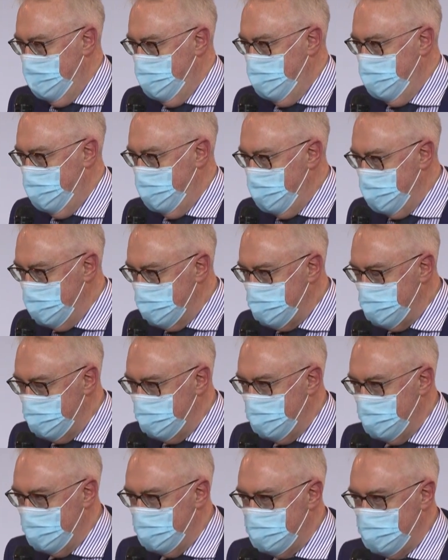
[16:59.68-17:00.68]
but also
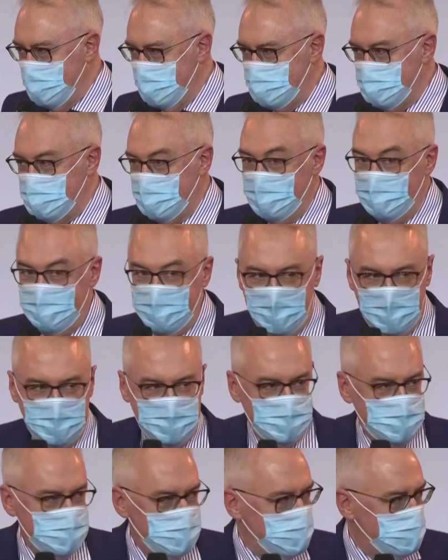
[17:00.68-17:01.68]
things like
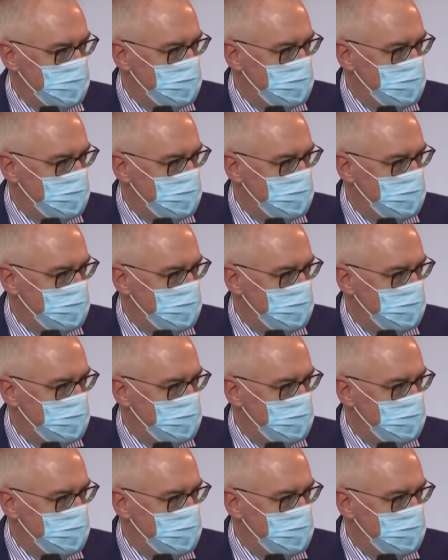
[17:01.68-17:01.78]
sunbeds.